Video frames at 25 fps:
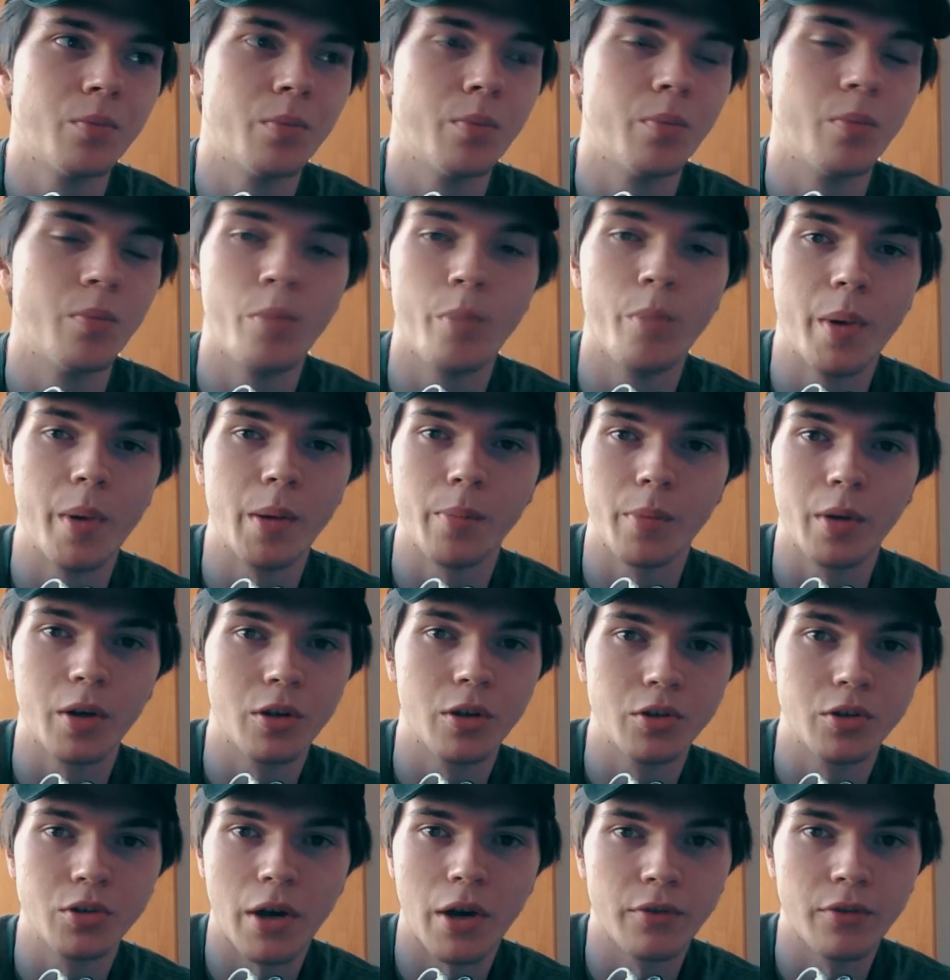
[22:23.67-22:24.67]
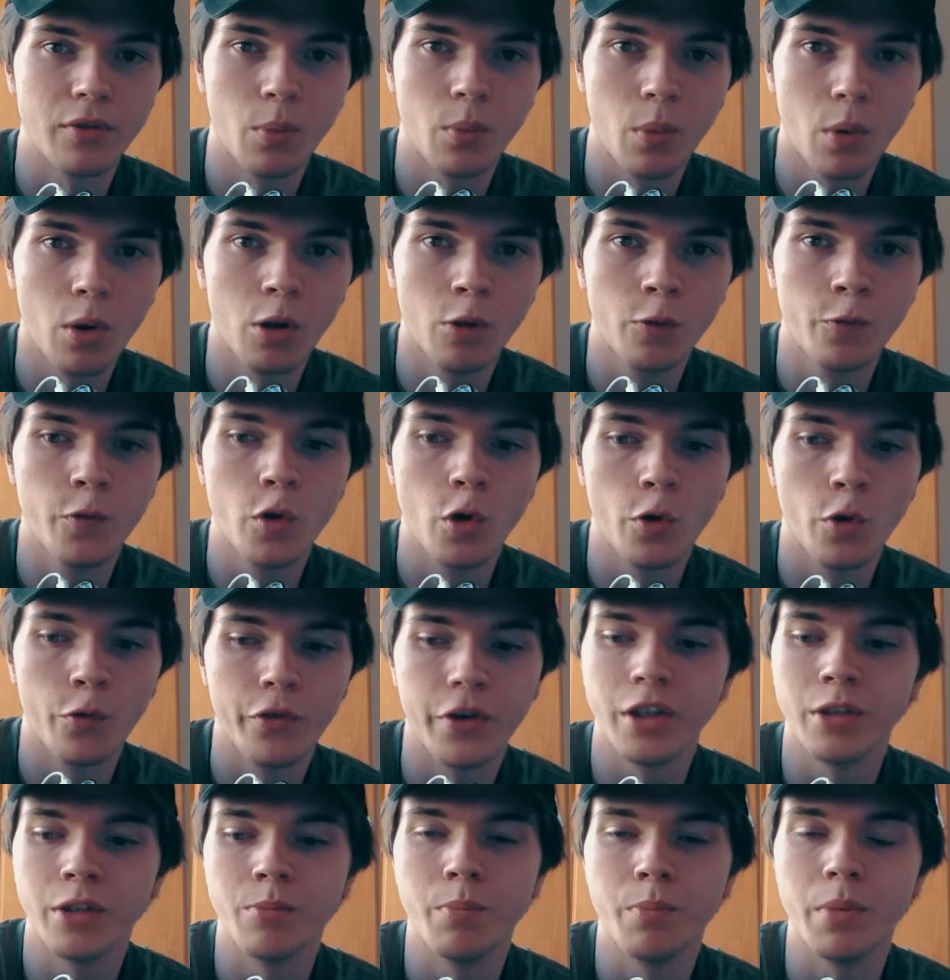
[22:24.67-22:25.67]
But because you have the worldview
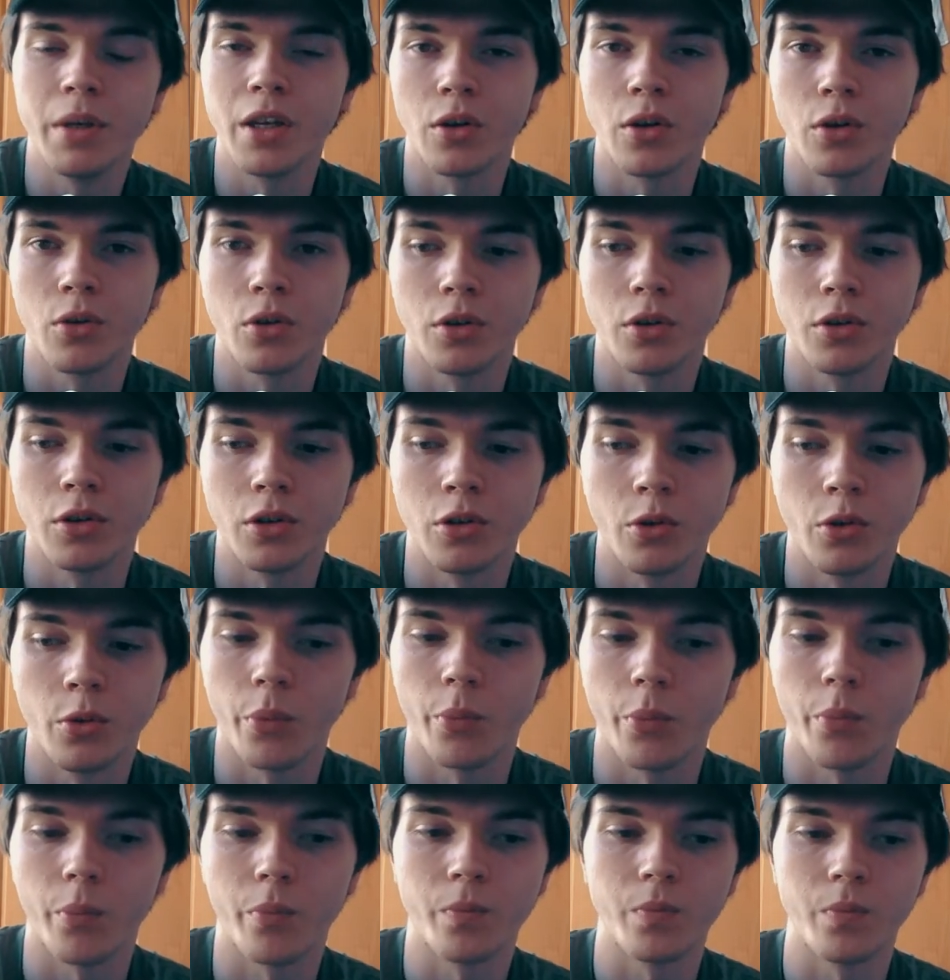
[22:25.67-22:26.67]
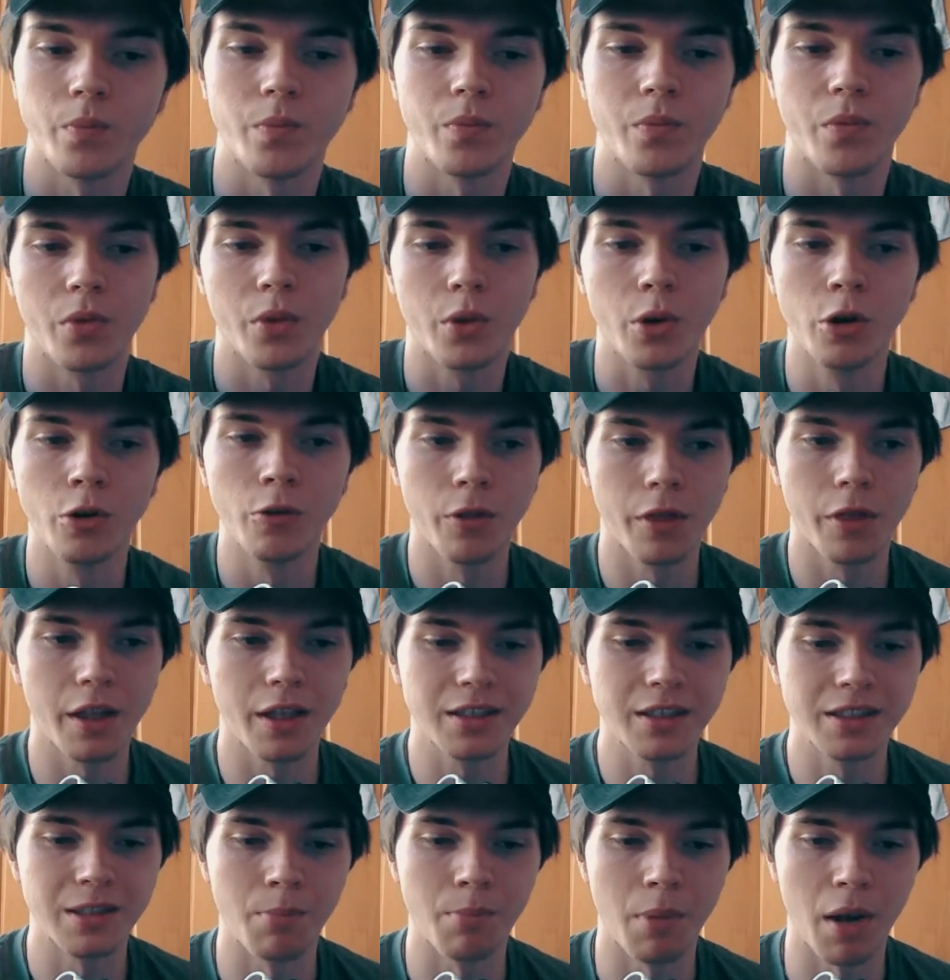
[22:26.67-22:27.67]
of it being good, you know, good
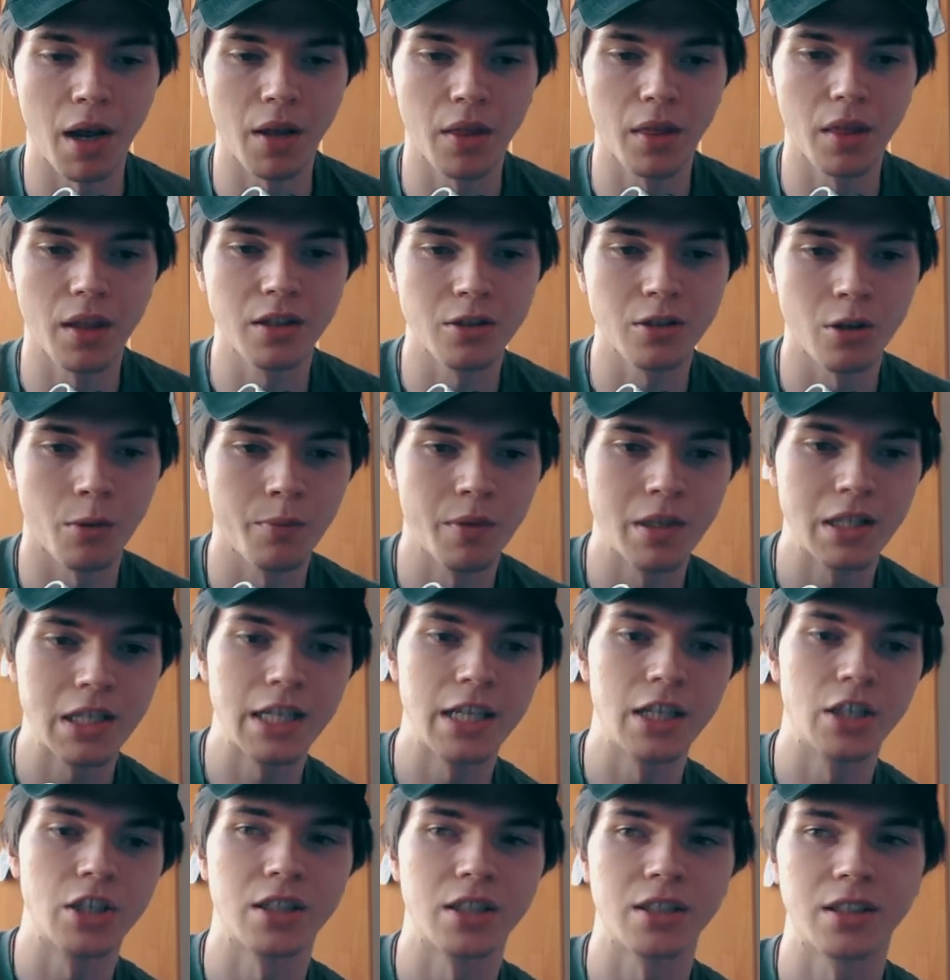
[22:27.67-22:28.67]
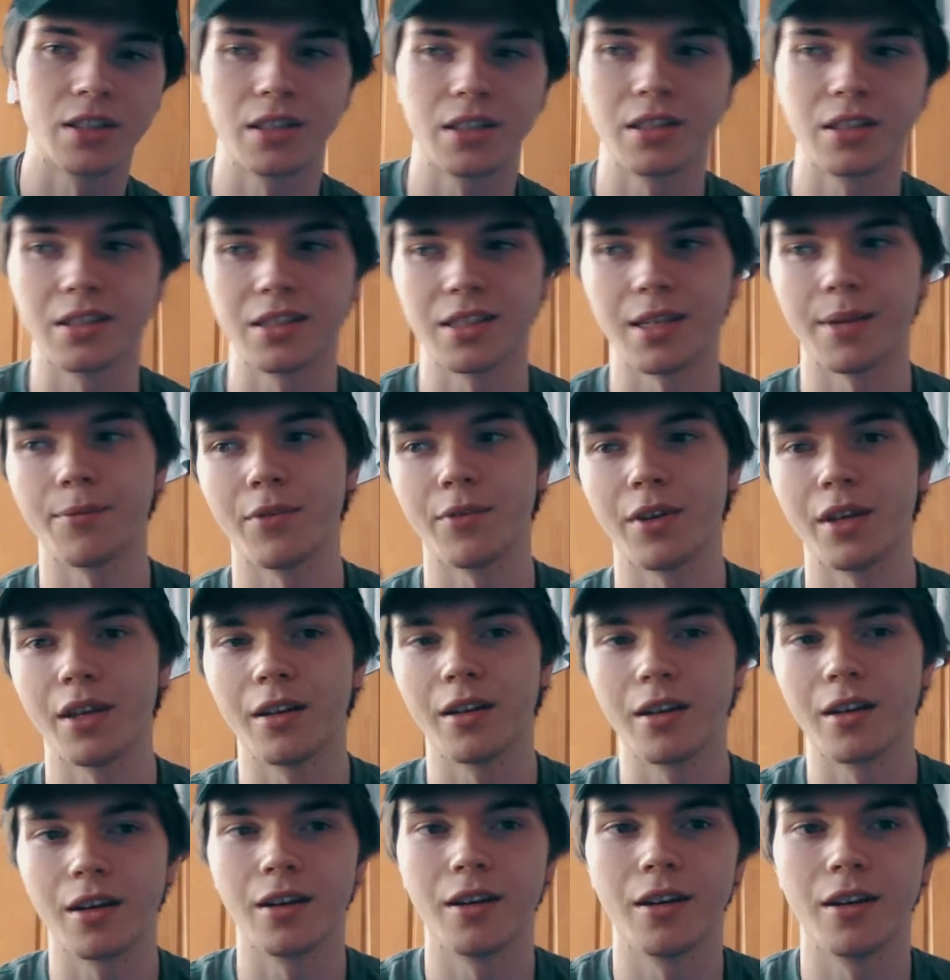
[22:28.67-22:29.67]
things and bad things obviously are just
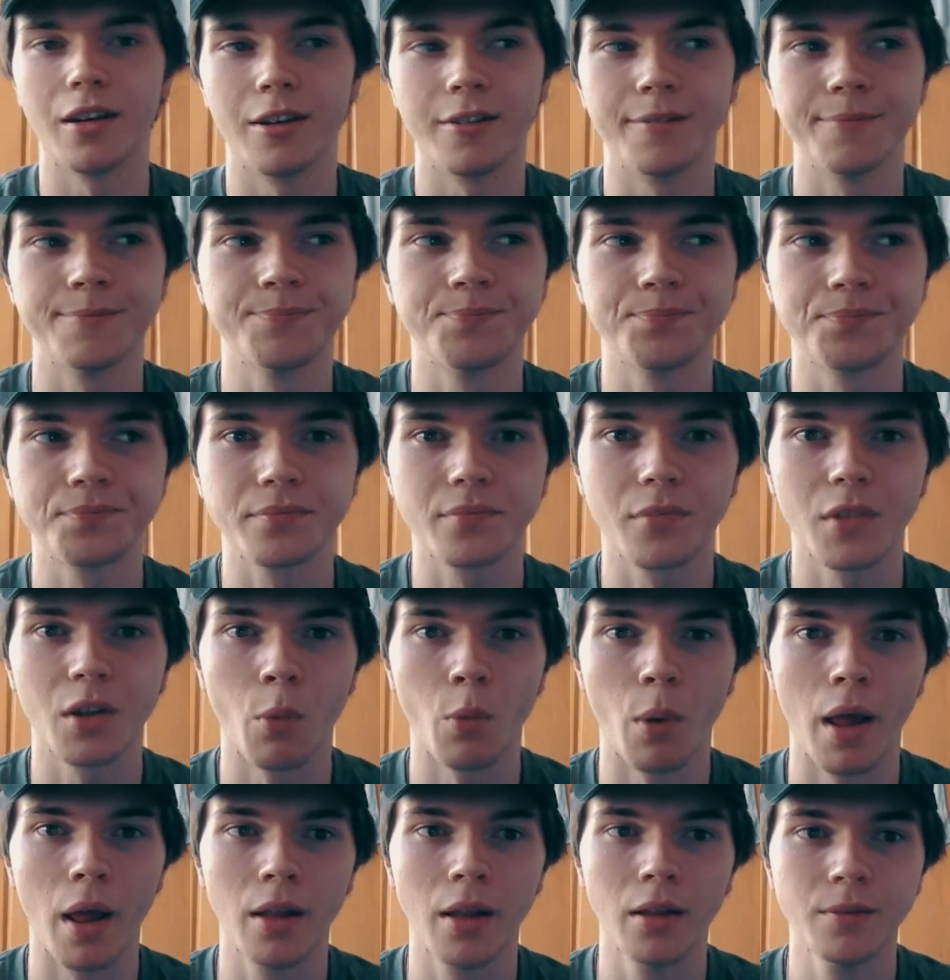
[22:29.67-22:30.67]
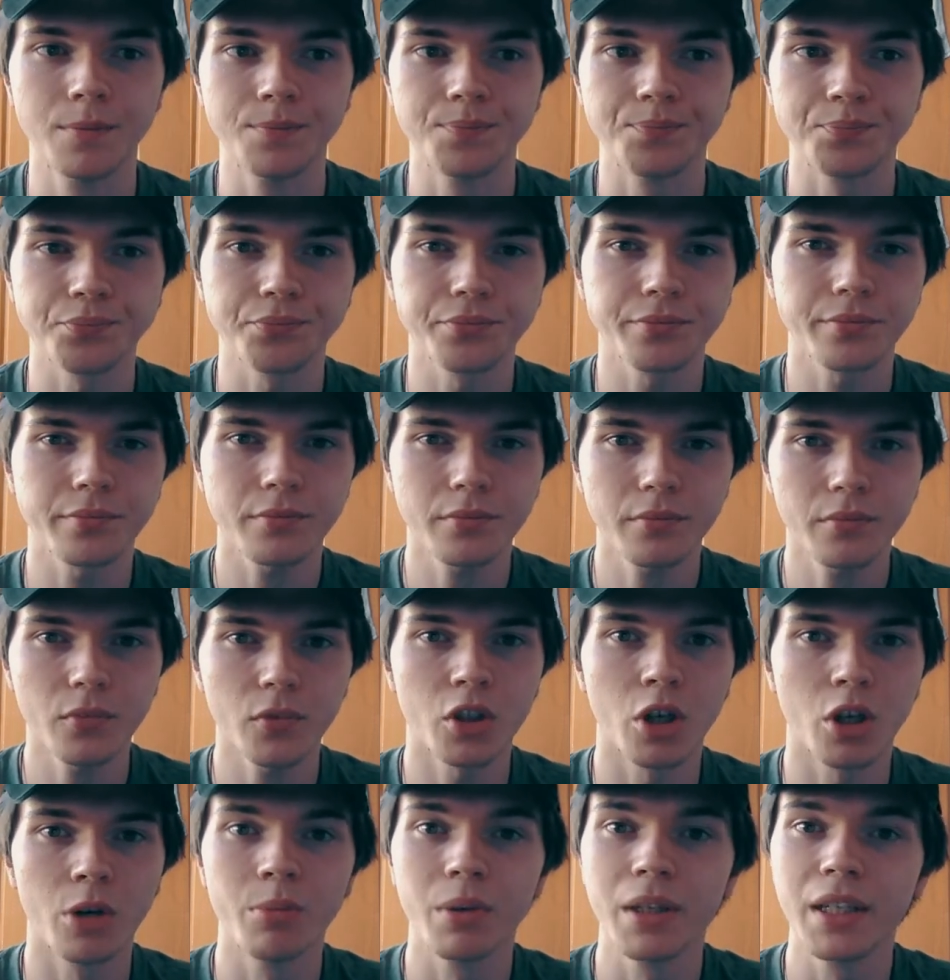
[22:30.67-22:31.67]
something, uh, well,
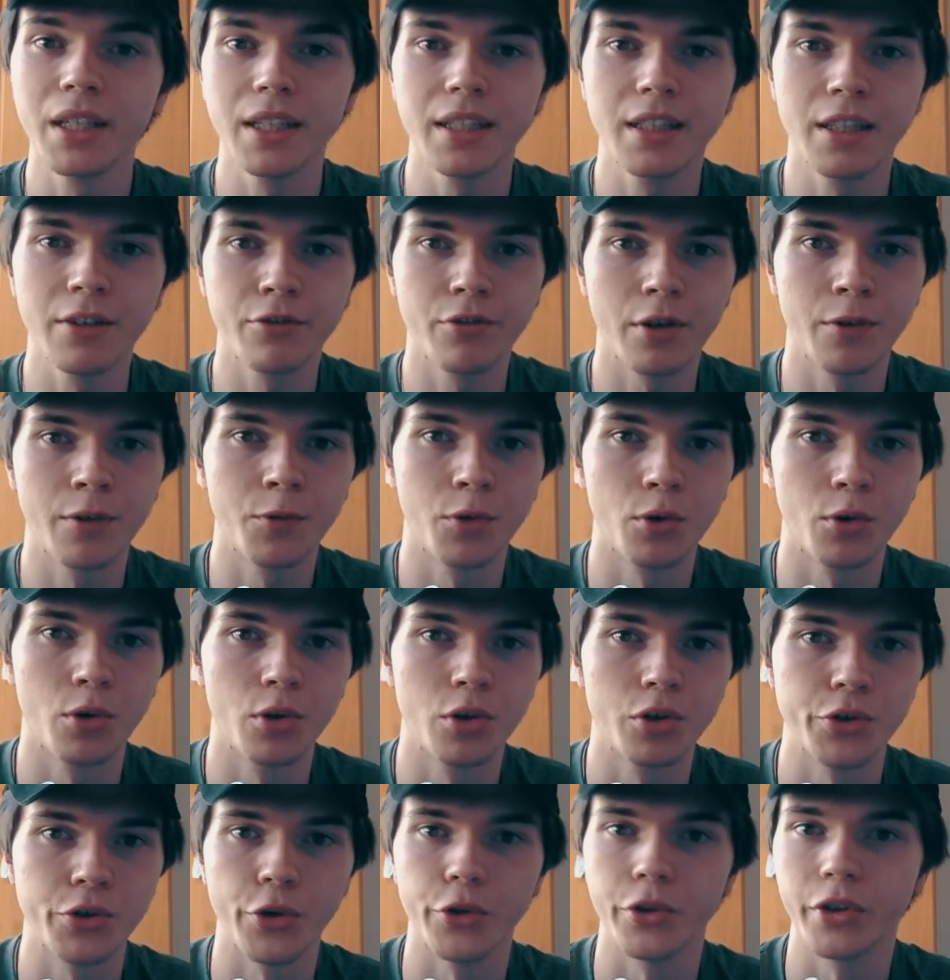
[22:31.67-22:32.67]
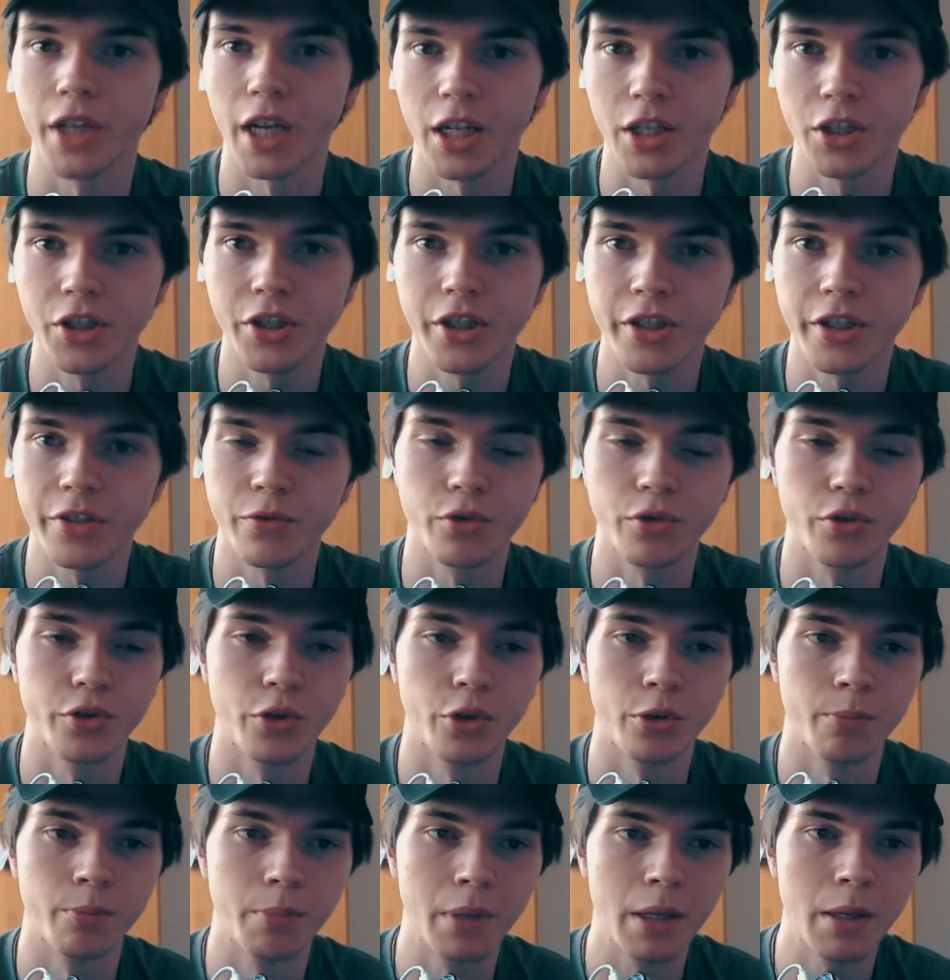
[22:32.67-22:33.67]
completely different for certain cultures, for
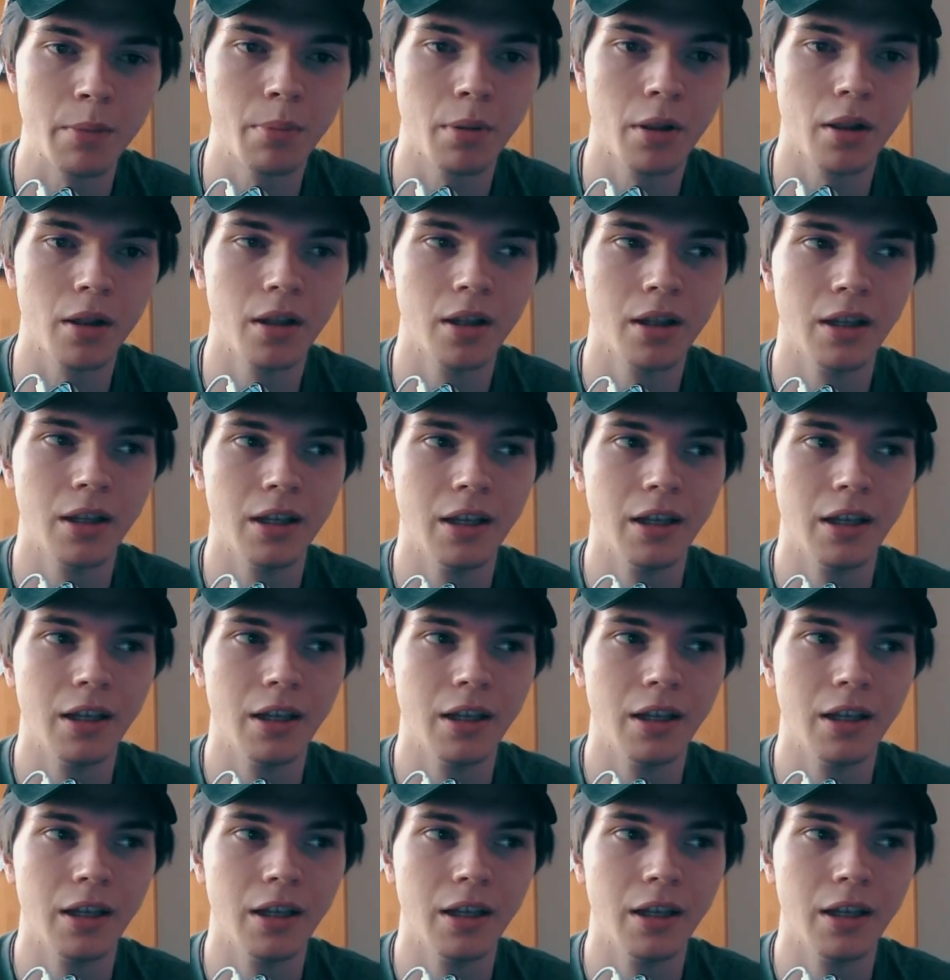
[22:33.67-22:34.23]
certain people.